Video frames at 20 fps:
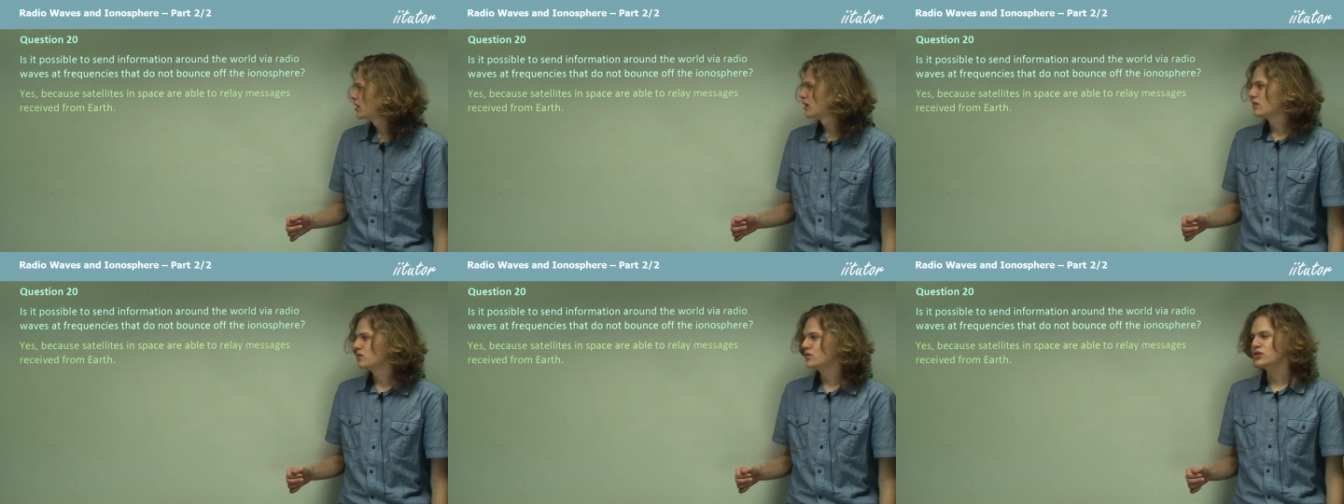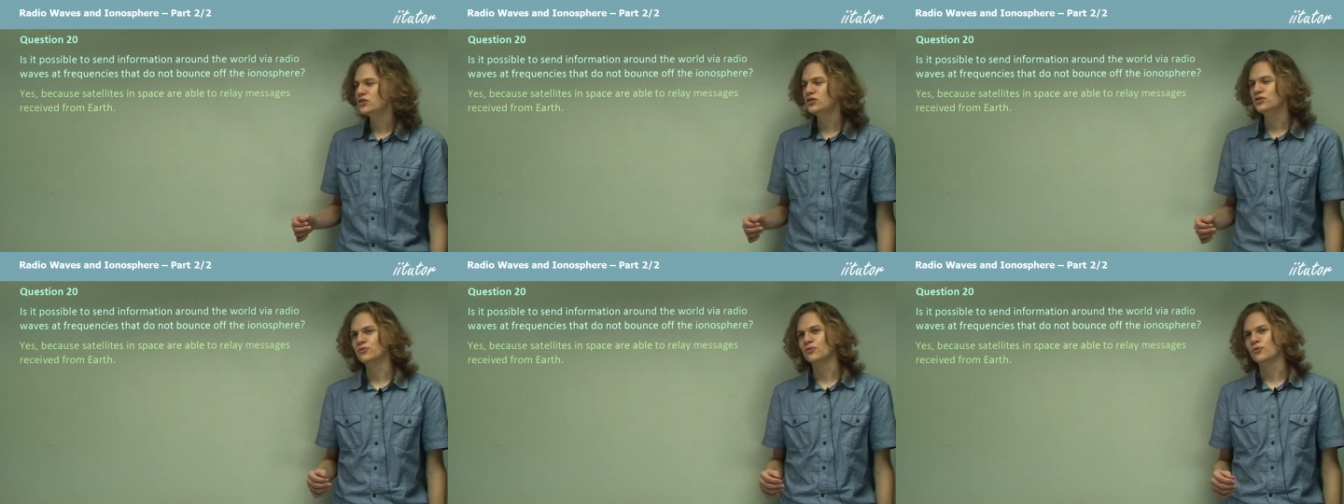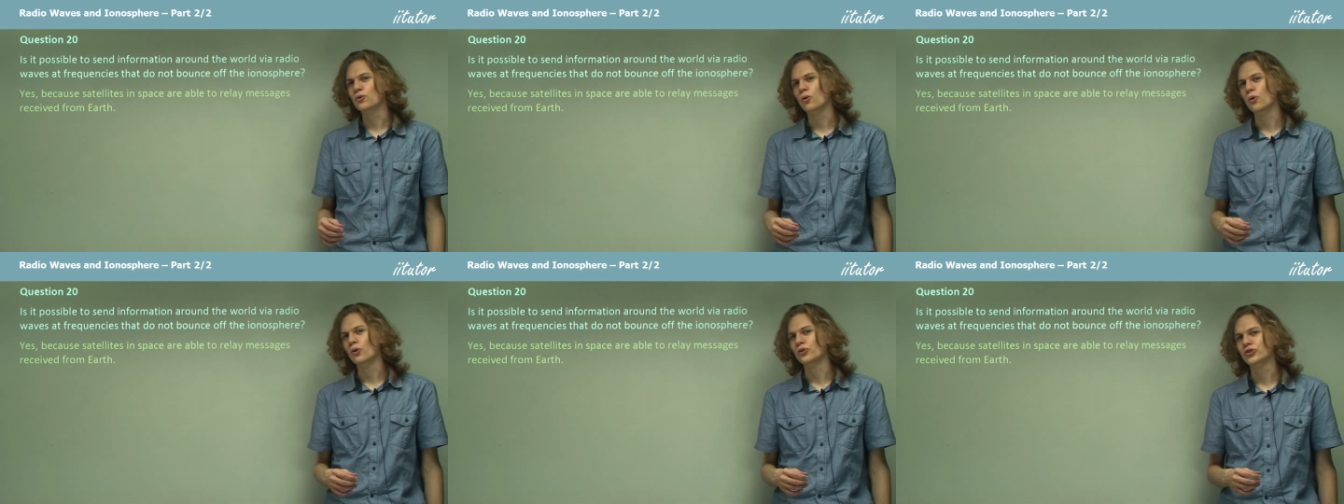This is, of
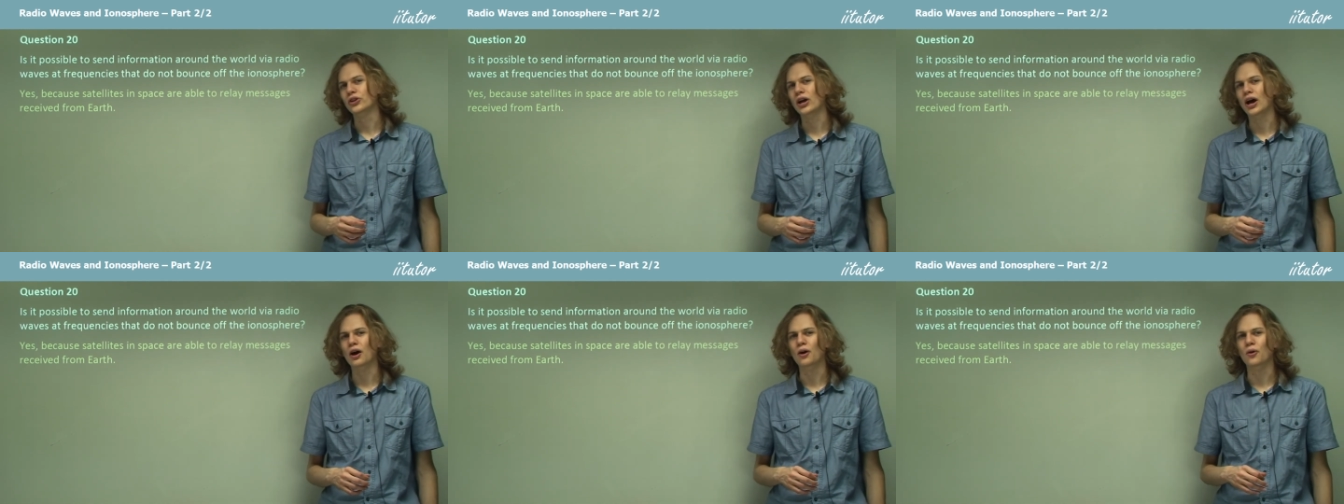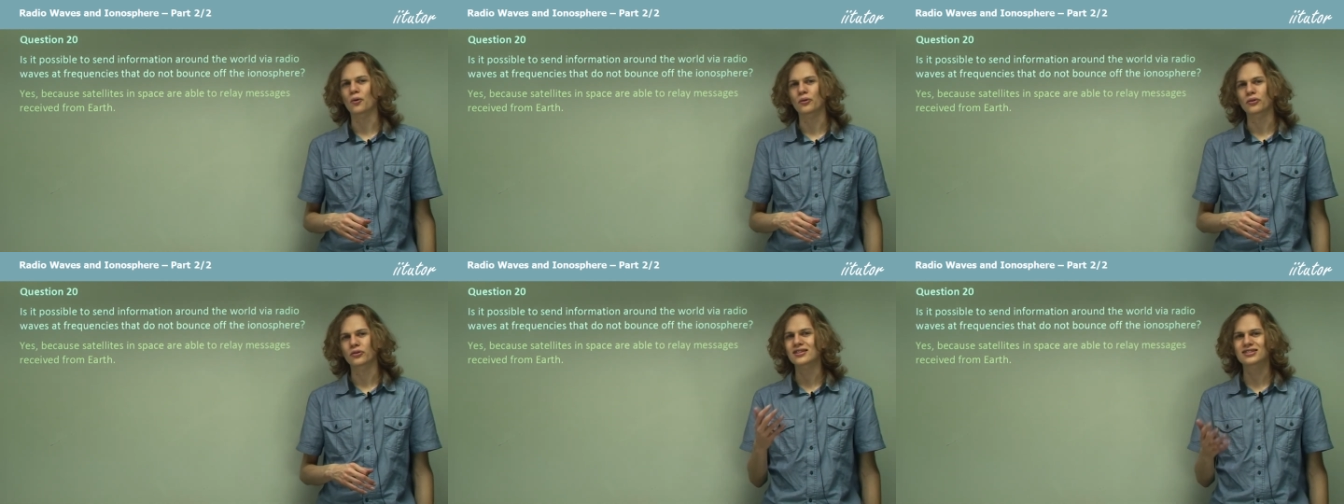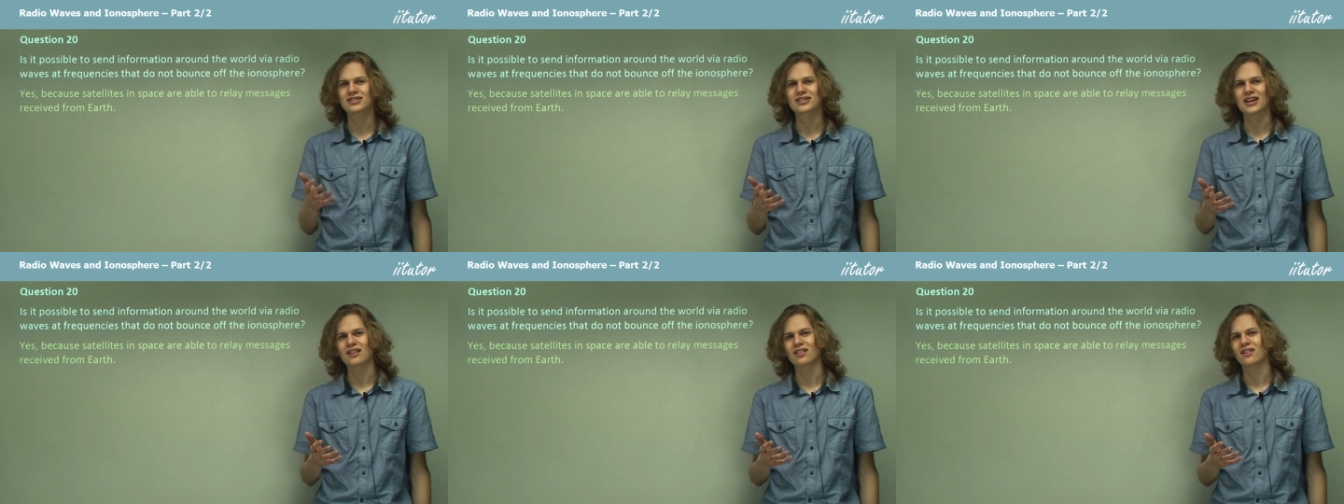course, how
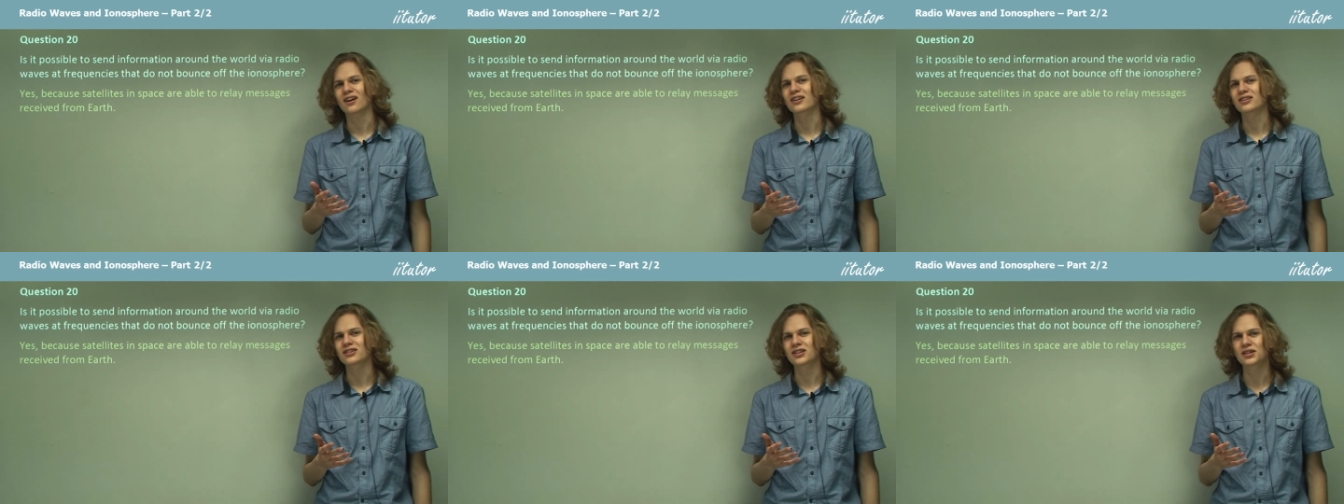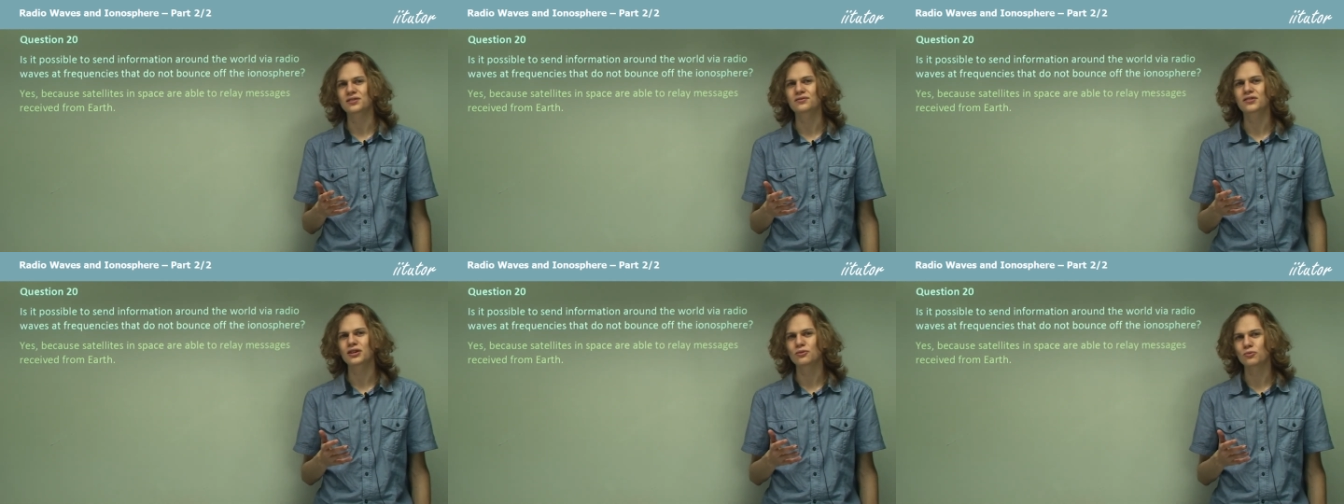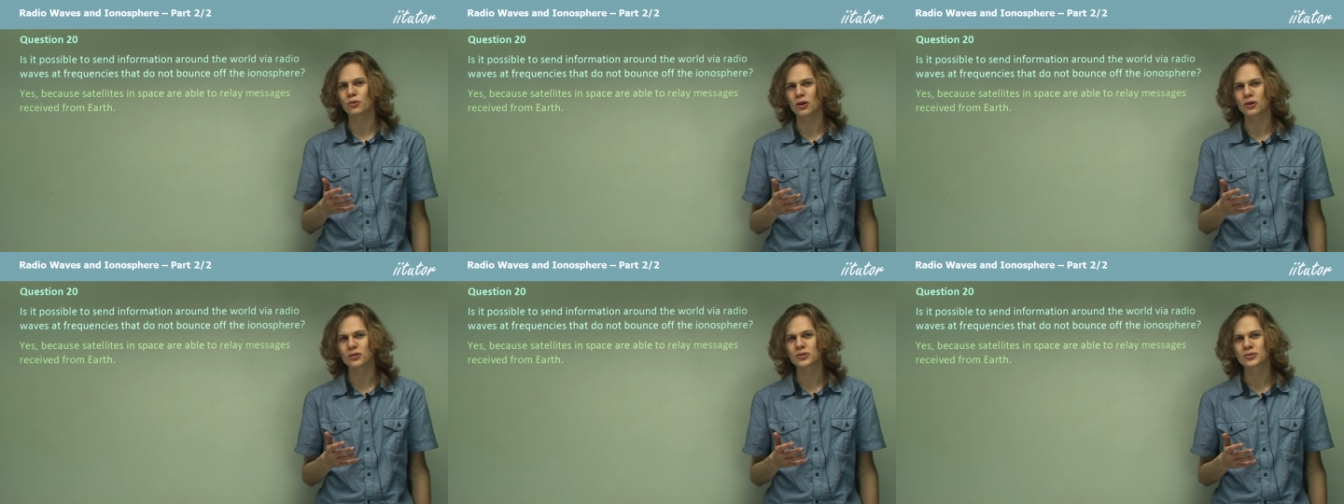satellite TV
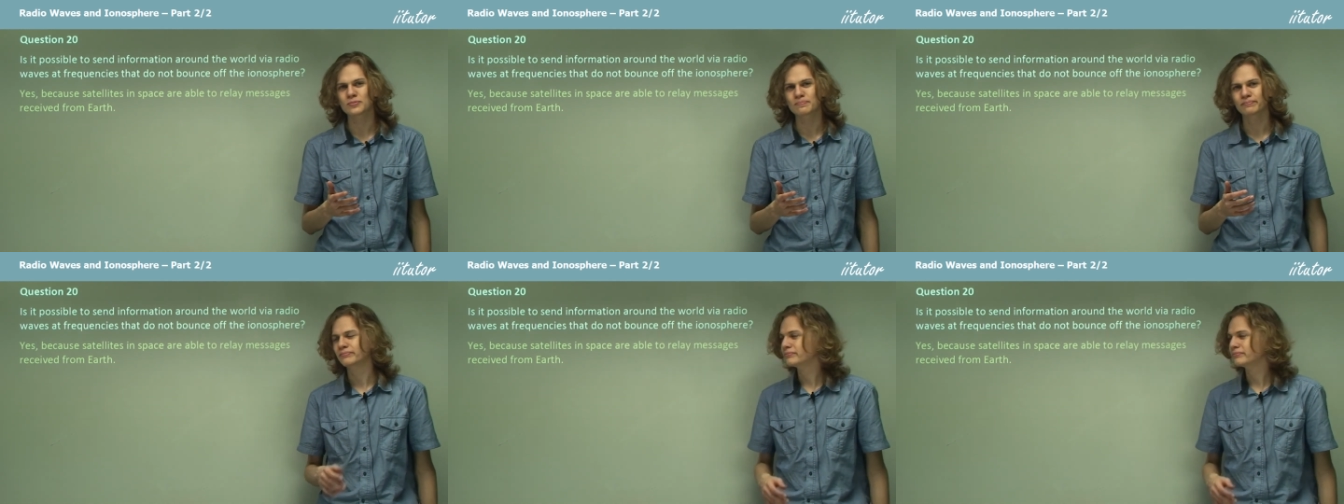works.